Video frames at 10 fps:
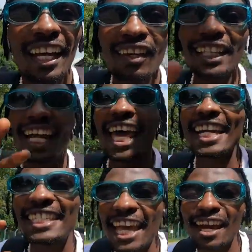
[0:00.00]
Looking
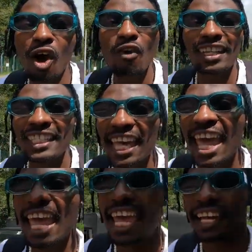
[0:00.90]
like 10 over
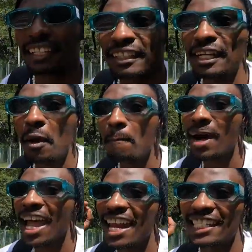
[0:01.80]

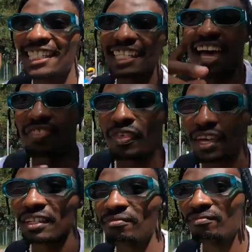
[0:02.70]
10, minus nothing.